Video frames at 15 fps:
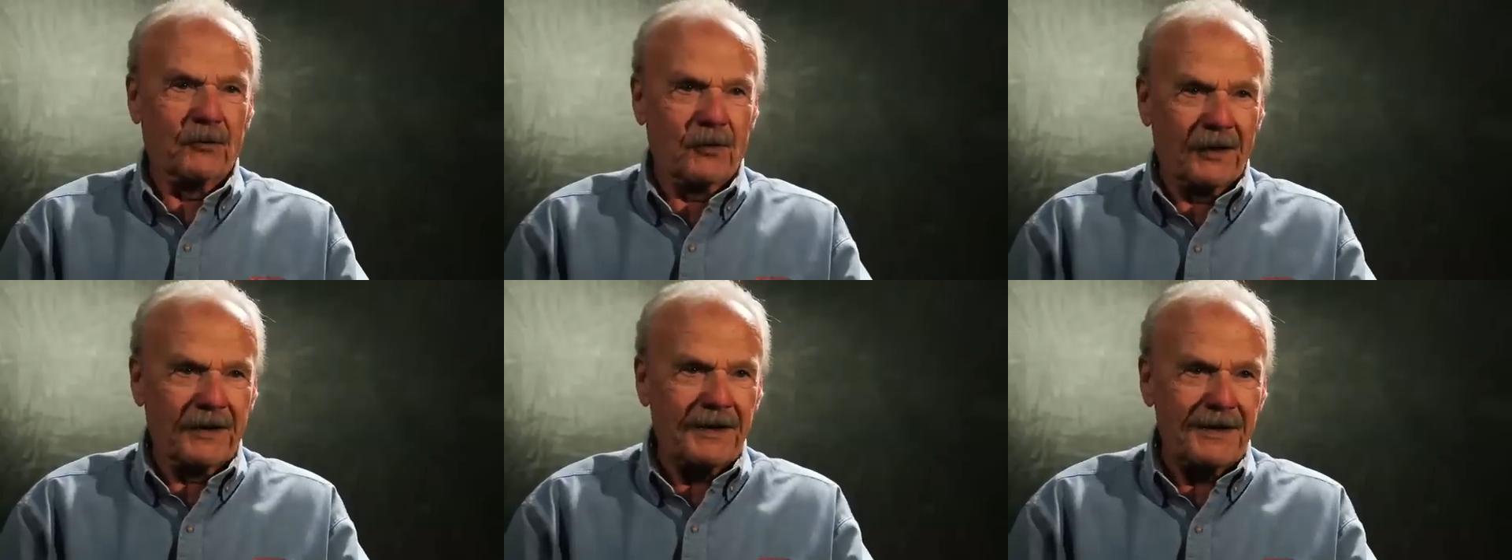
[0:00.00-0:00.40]

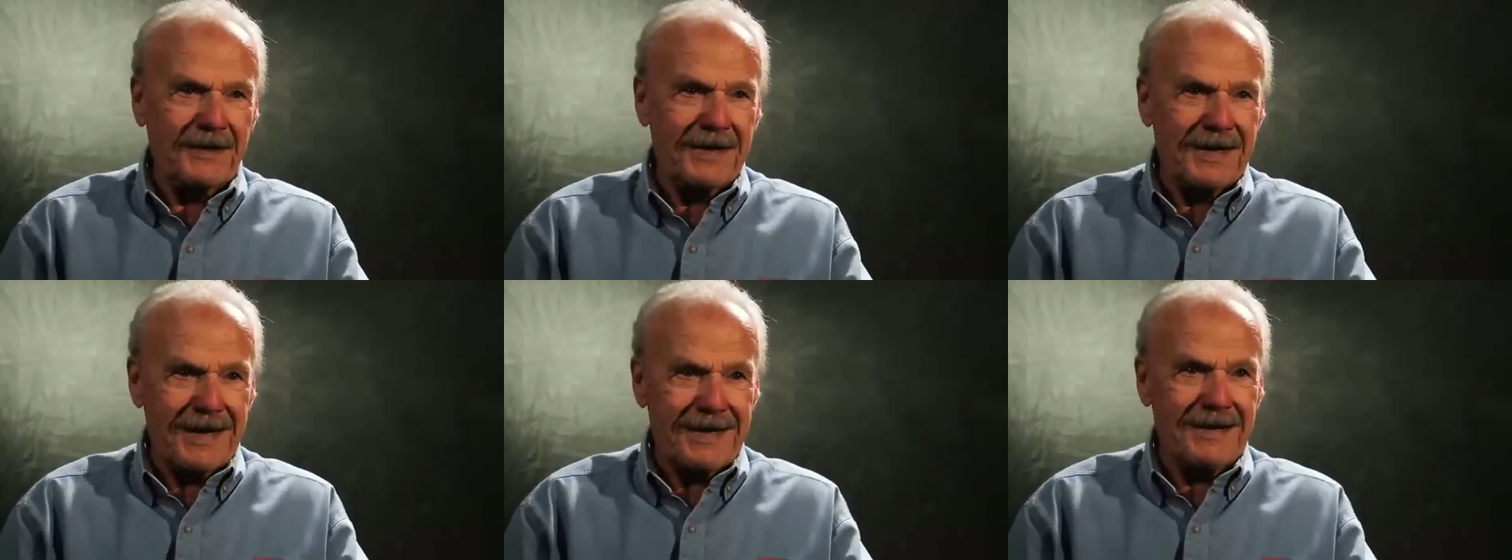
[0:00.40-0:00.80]
Well, he
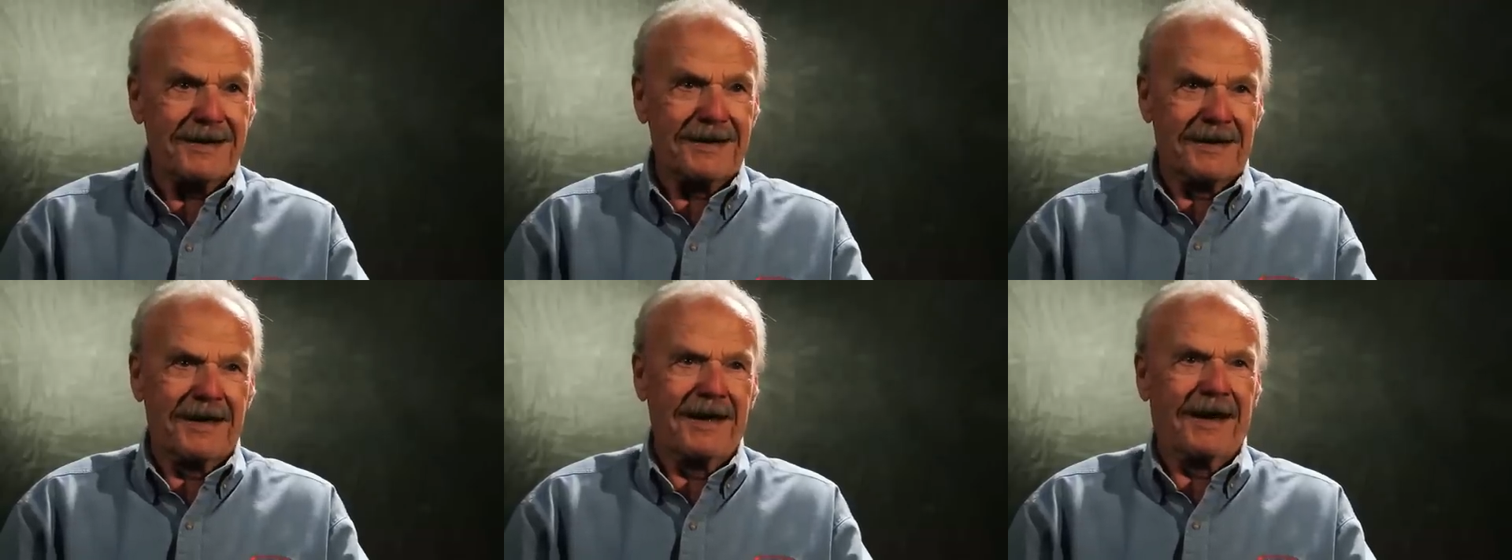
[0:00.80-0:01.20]

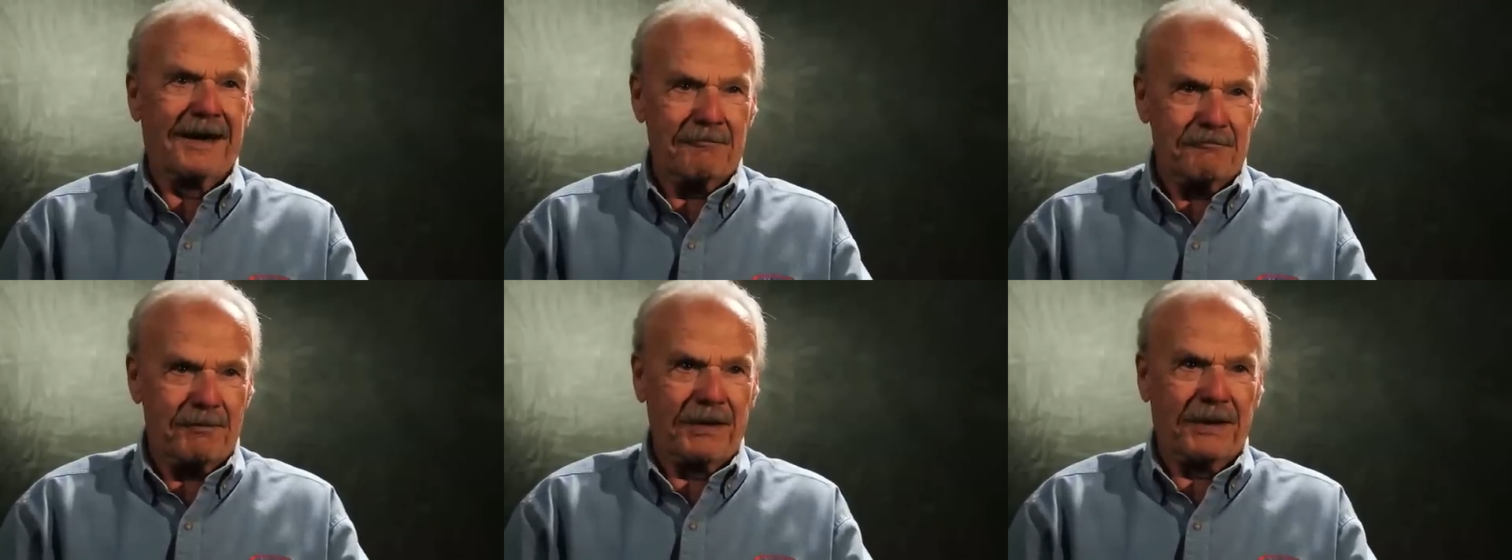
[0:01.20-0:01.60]
needed
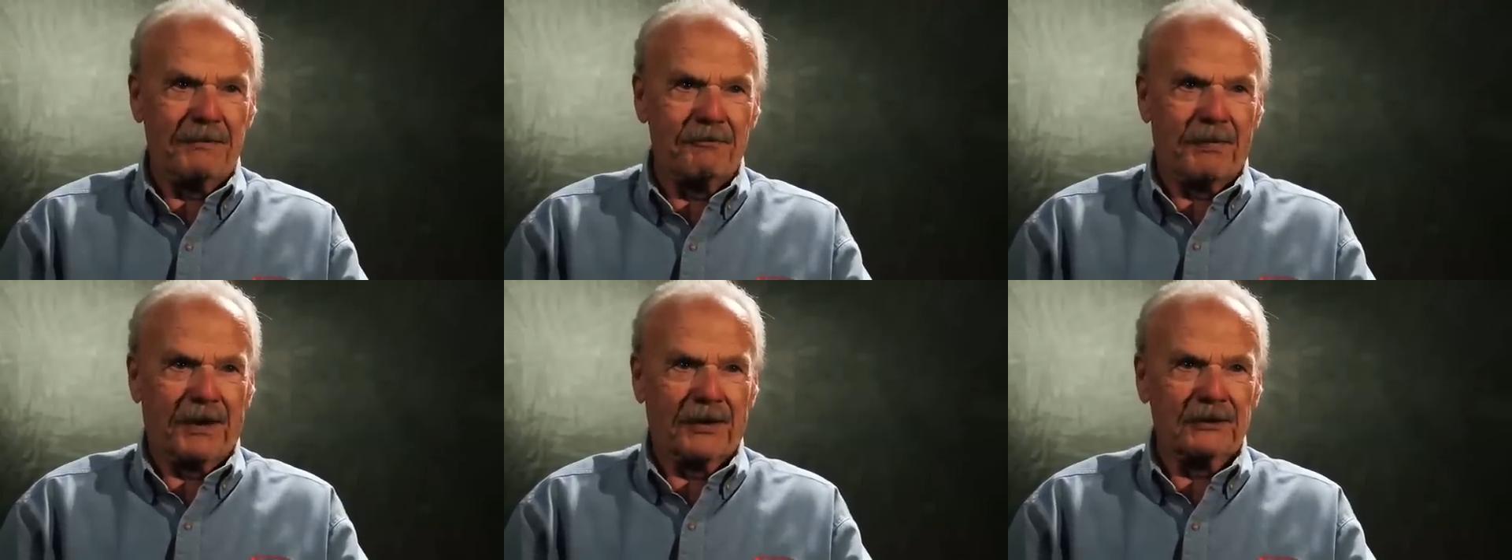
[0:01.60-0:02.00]
a
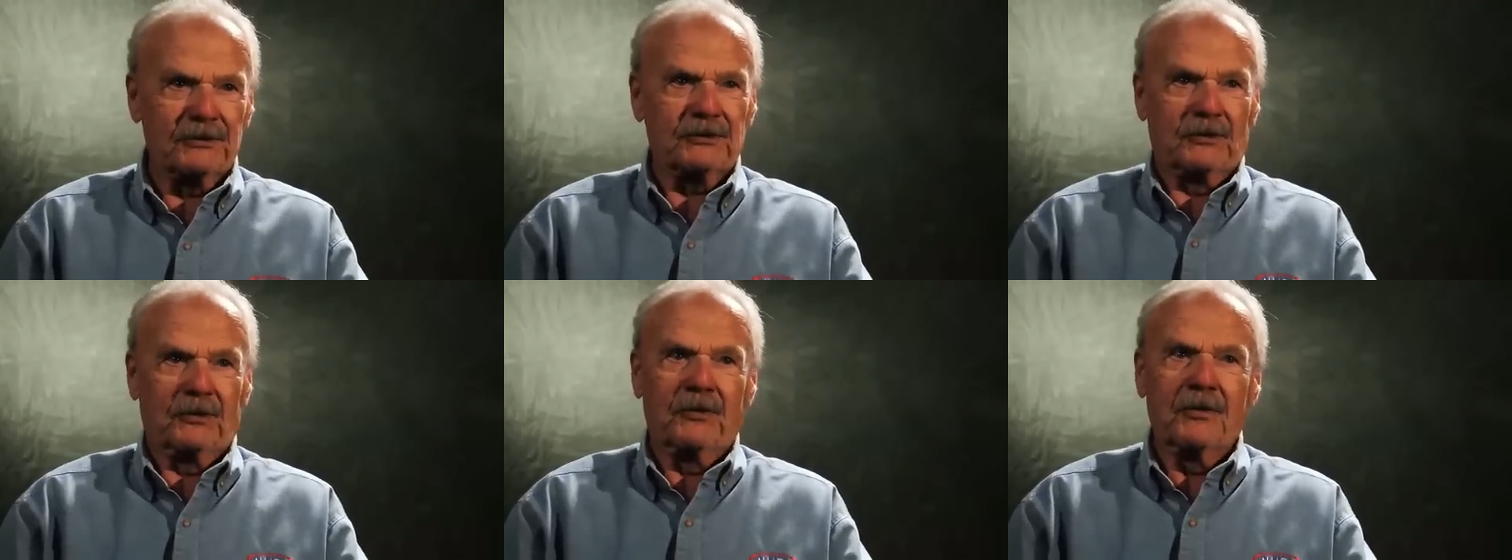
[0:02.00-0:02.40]
big
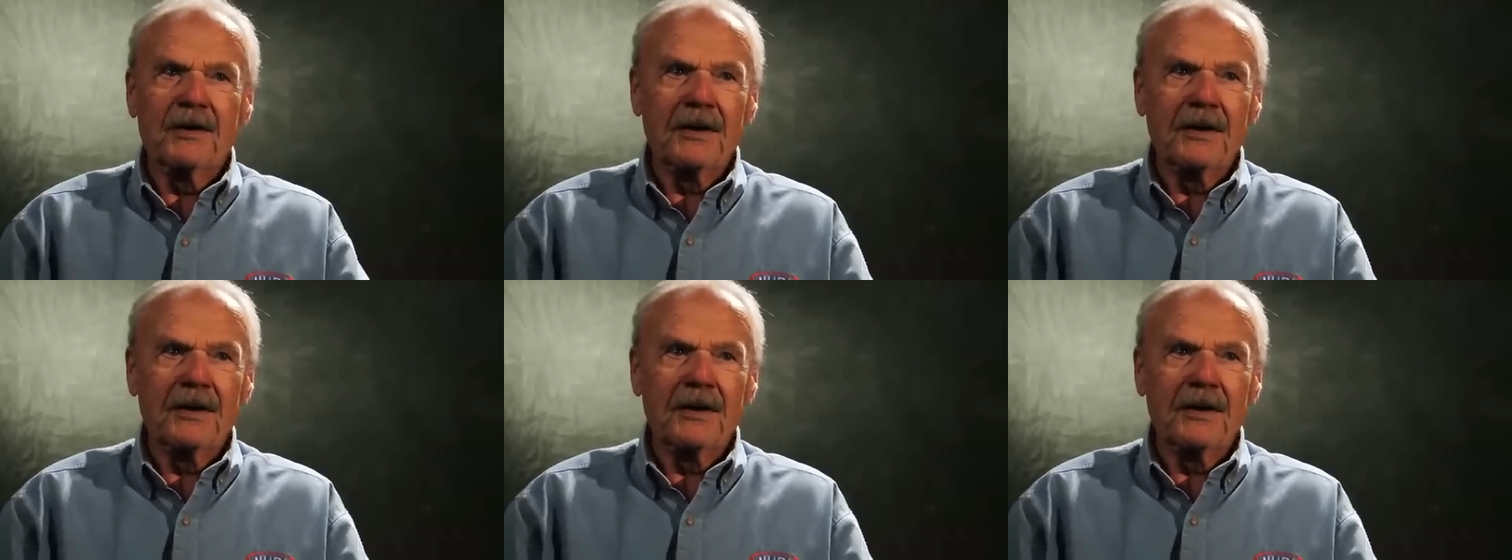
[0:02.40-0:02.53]
parachute